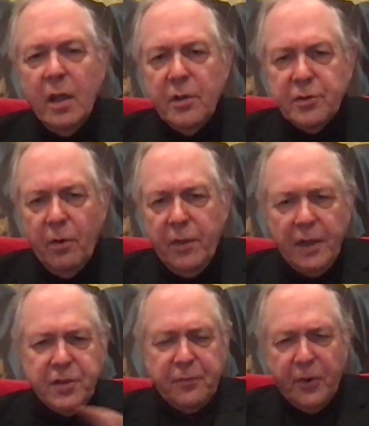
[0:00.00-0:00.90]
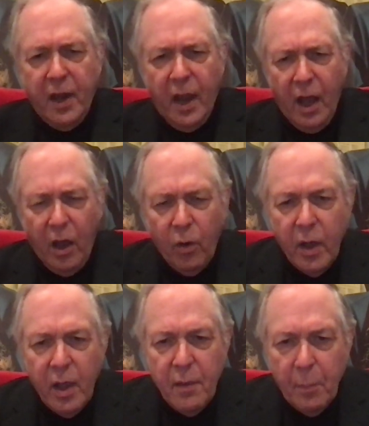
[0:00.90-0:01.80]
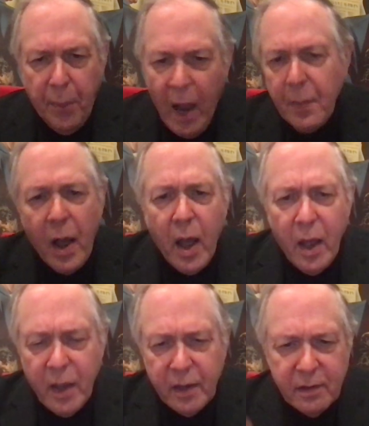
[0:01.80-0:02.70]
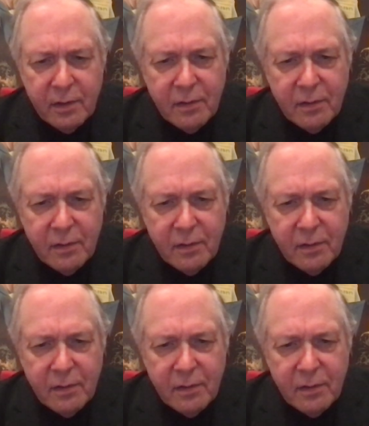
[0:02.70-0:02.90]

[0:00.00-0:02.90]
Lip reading: So that's it for now. Bye-bye.